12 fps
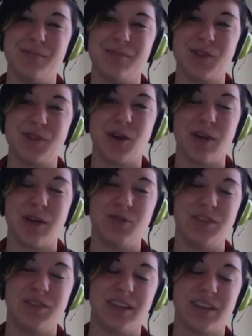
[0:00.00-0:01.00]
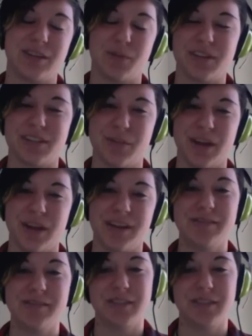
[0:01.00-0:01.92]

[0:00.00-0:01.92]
So I'm choosing not to participate.